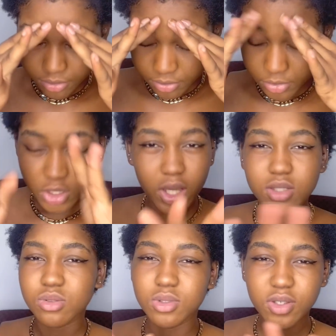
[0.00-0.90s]
guys
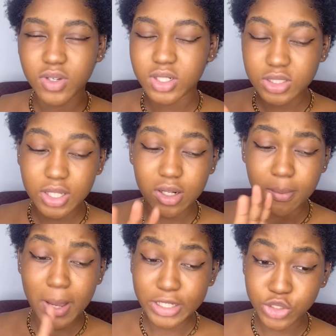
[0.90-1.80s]
don't even understand the
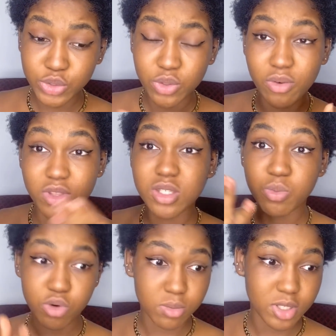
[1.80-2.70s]
magnitude of this
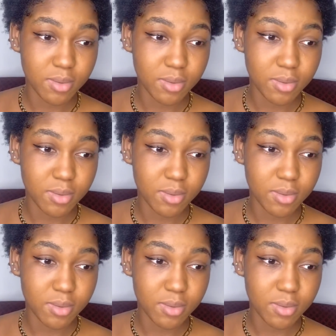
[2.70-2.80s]
problem,